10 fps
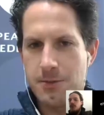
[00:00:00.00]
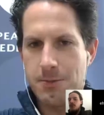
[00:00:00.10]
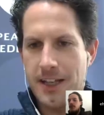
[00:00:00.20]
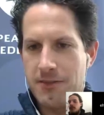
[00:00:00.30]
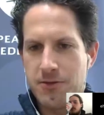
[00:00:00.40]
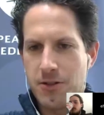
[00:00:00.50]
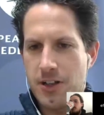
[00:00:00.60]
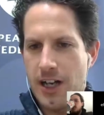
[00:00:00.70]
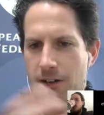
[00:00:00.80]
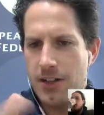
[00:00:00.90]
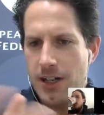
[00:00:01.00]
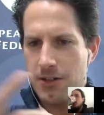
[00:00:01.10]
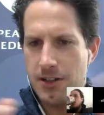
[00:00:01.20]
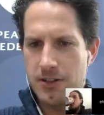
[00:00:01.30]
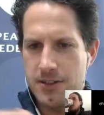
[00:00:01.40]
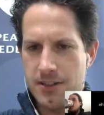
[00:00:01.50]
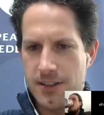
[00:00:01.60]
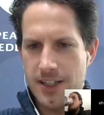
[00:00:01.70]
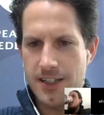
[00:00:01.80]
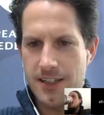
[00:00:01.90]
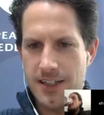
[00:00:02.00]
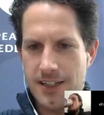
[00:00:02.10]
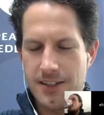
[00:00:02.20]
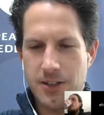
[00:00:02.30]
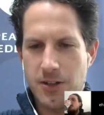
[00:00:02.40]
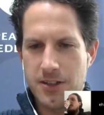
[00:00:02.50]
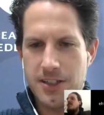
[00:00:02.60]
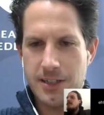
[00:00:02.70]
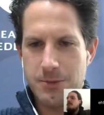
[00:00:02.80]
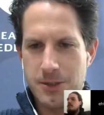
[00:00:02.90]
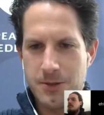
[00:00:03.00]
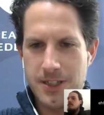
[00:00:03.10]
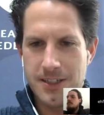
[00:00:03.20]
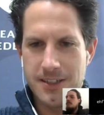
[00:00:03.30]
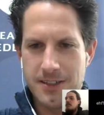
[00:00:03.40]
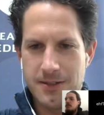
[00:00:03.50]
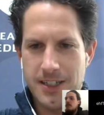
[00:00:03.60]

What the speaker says: playing for Győr. How close is the contact between